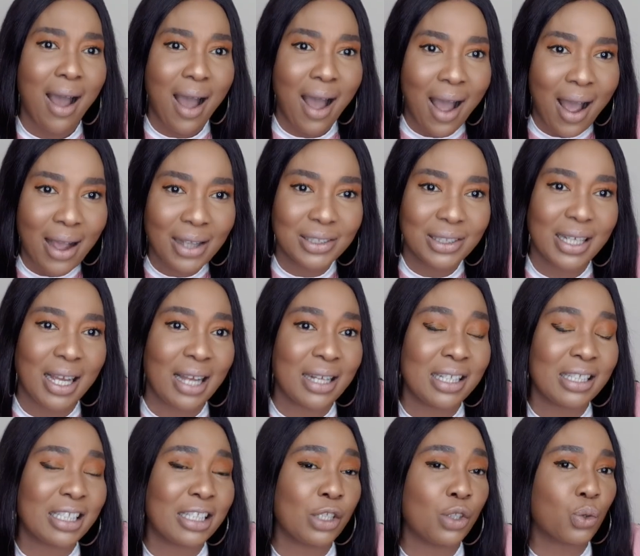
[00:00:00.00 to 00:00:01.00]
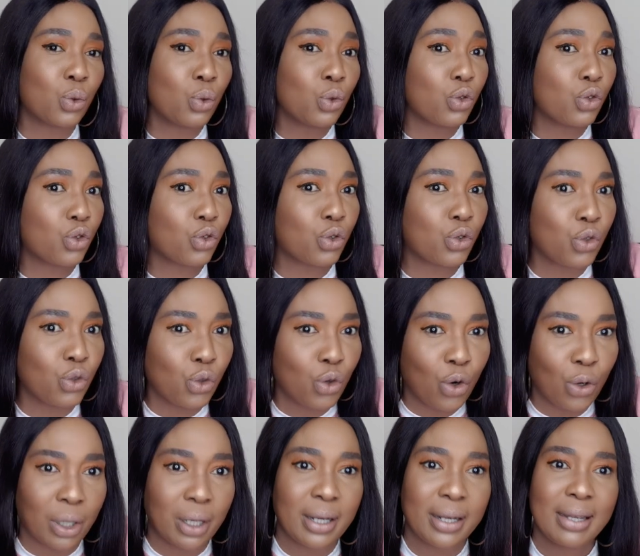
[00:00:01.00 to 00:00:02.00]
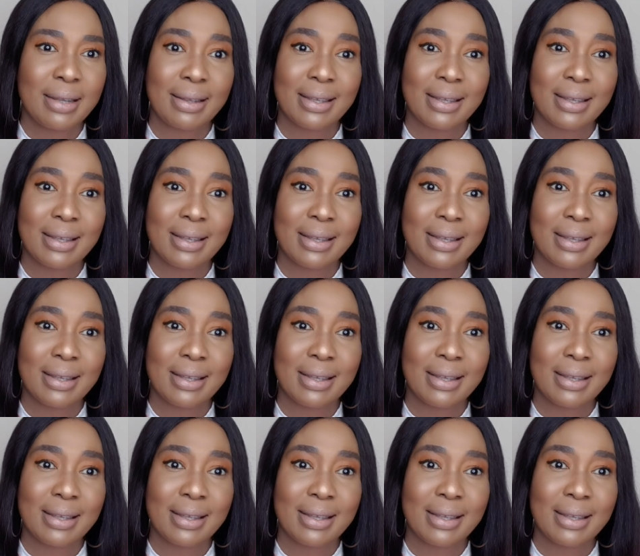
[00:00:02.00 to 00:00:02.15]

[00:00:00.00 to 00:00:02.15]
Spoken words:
harsh and it is too strong.